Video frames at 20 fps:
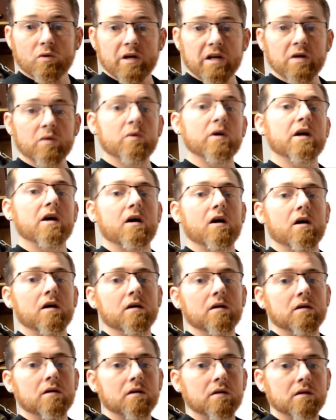here we
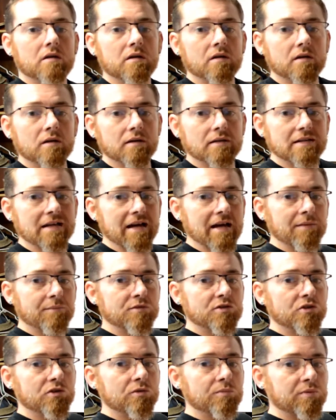are, time
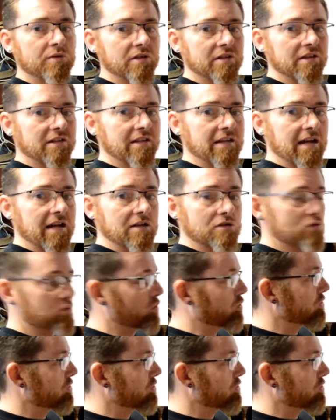to put the actual